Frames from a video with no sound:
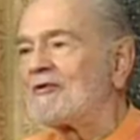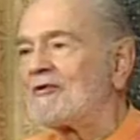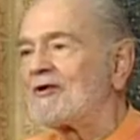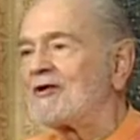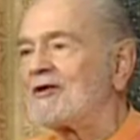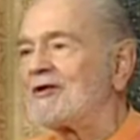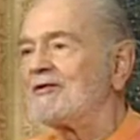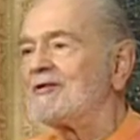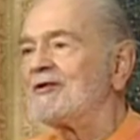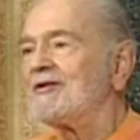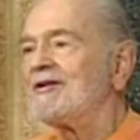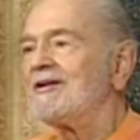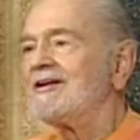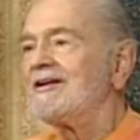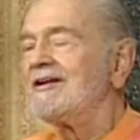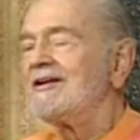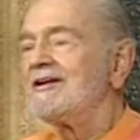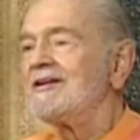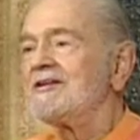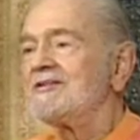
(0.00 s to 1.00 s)
for you.
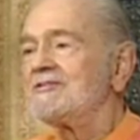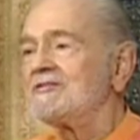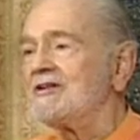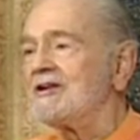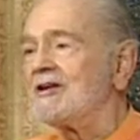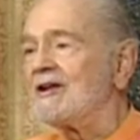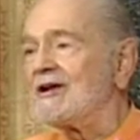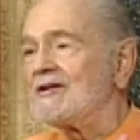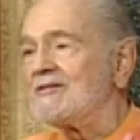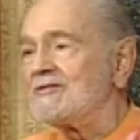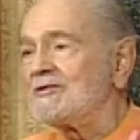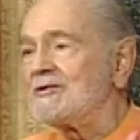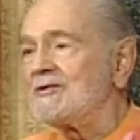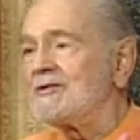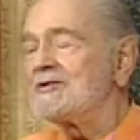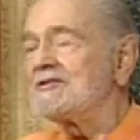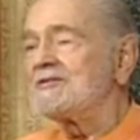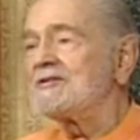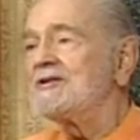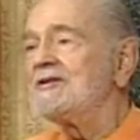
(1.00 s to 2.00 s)
She loves you.
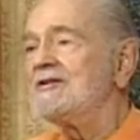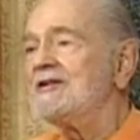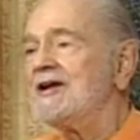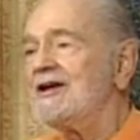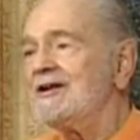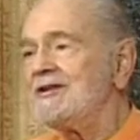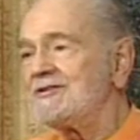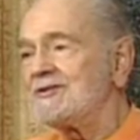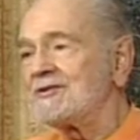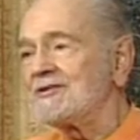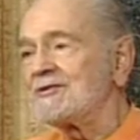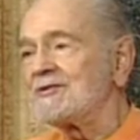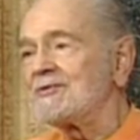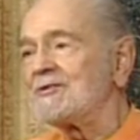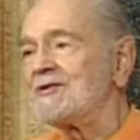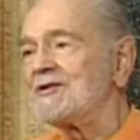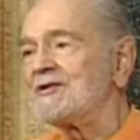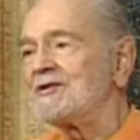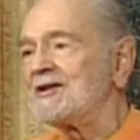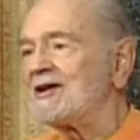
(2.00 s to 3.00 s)
It's her nature to
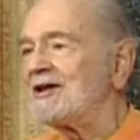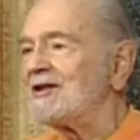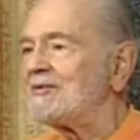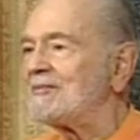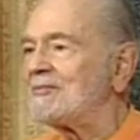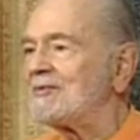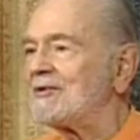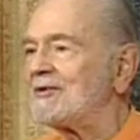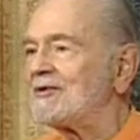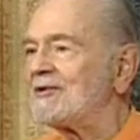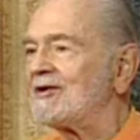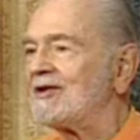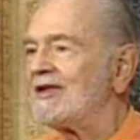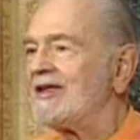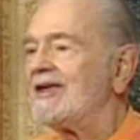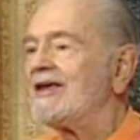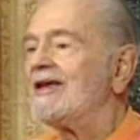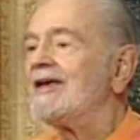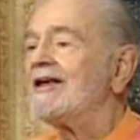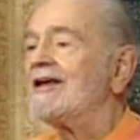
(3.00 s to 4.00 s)
want to help you.
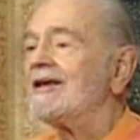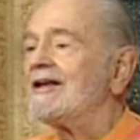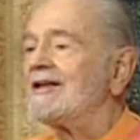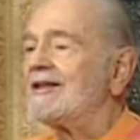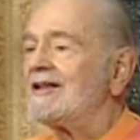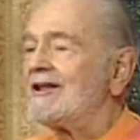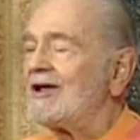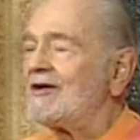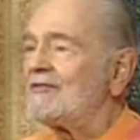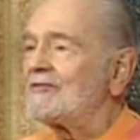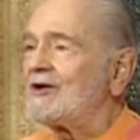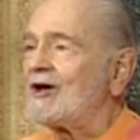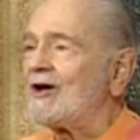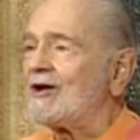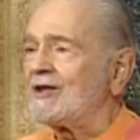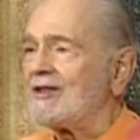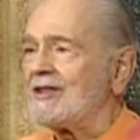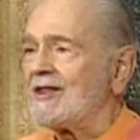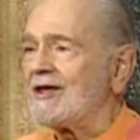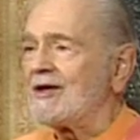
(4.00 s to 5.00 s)
Love
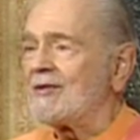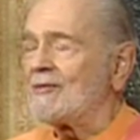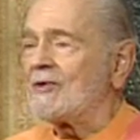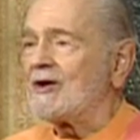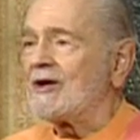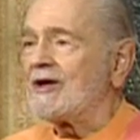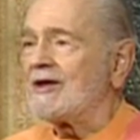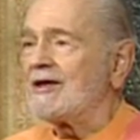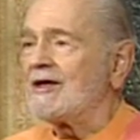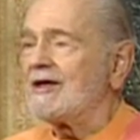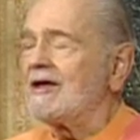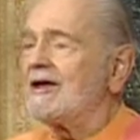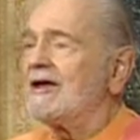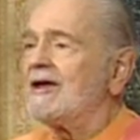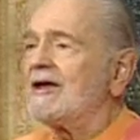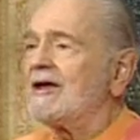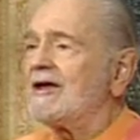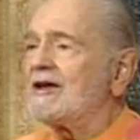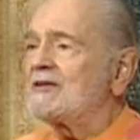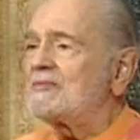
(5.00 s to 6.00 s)
God in that way.
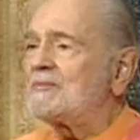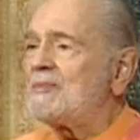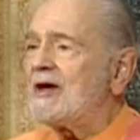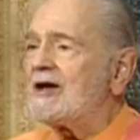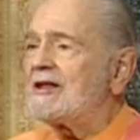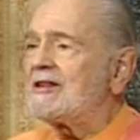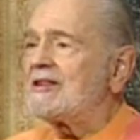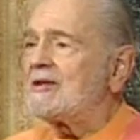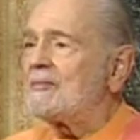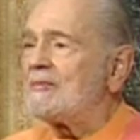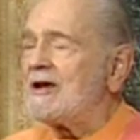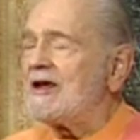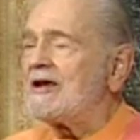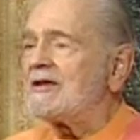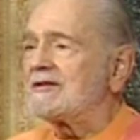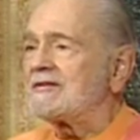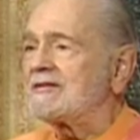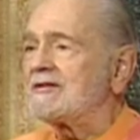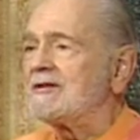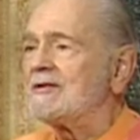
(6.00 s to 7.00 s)
Expect the
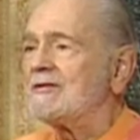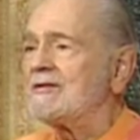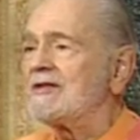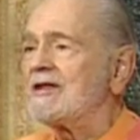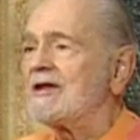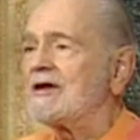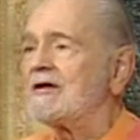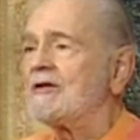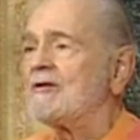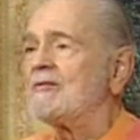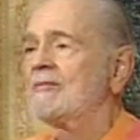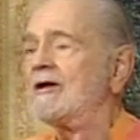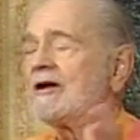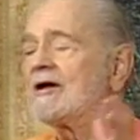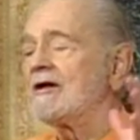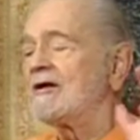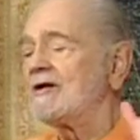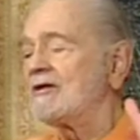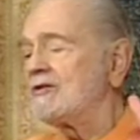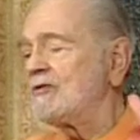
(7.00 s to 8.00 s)
best. Don't think, oh my
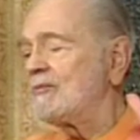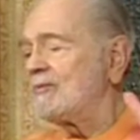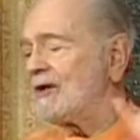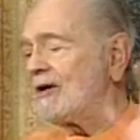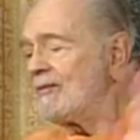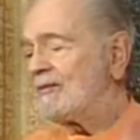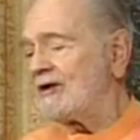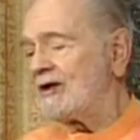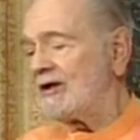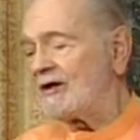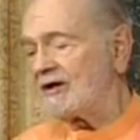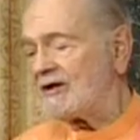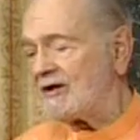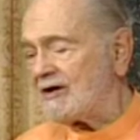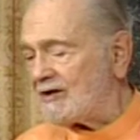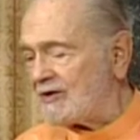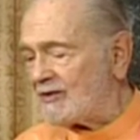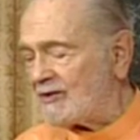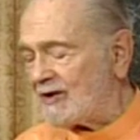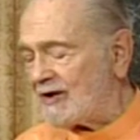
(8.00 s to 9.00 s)
God, you're probably not going to
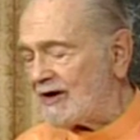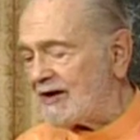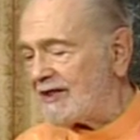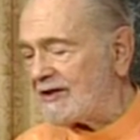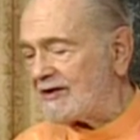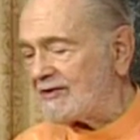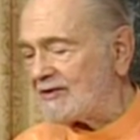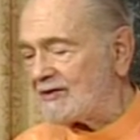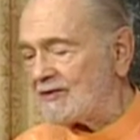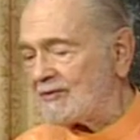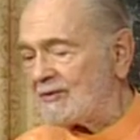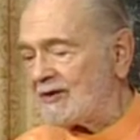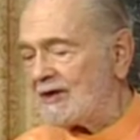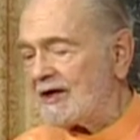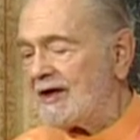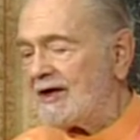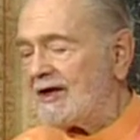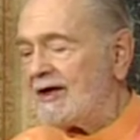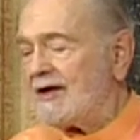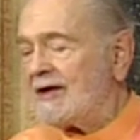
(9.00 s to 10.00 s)
do anything to me,
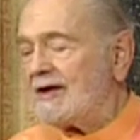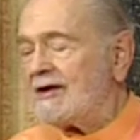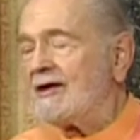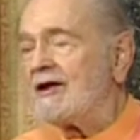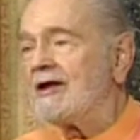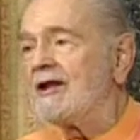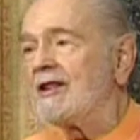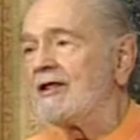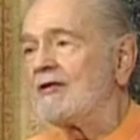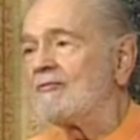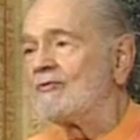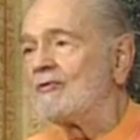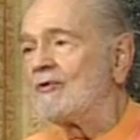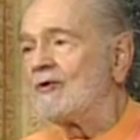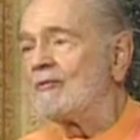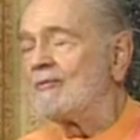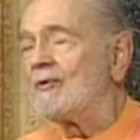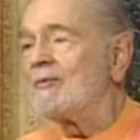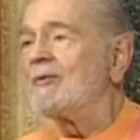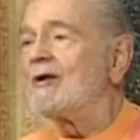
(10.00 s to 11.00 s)
anything
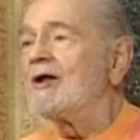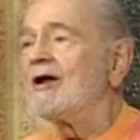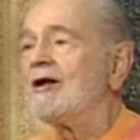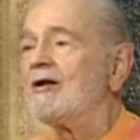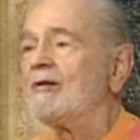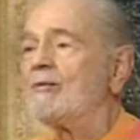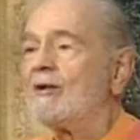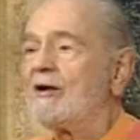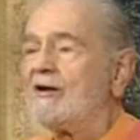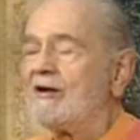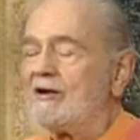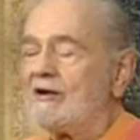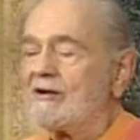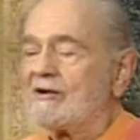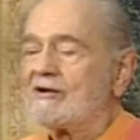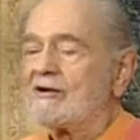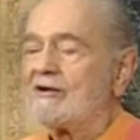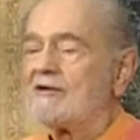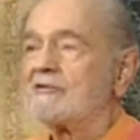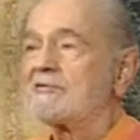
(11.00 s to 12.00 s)
for me, but anyway, here
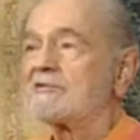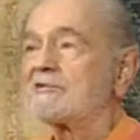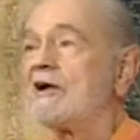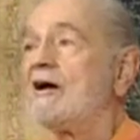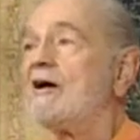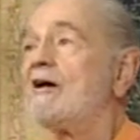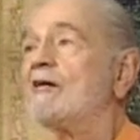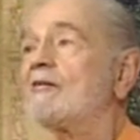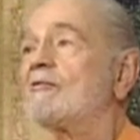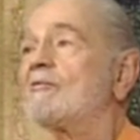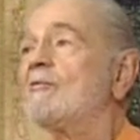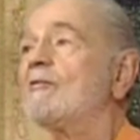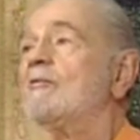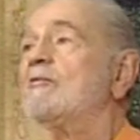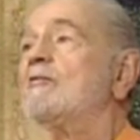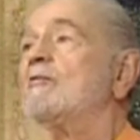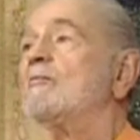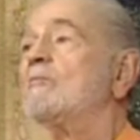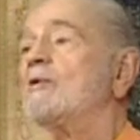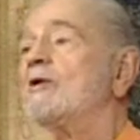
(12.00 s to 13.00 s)
goes. God, would
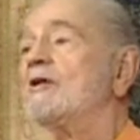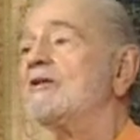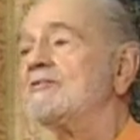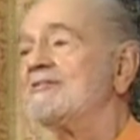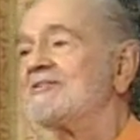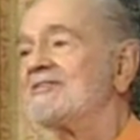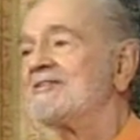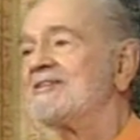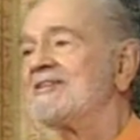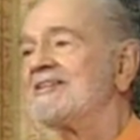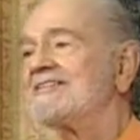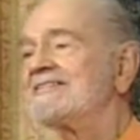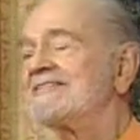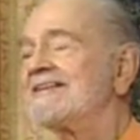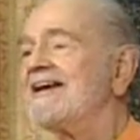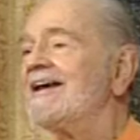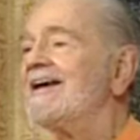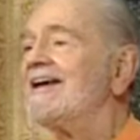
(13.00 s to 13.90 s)
you please do this?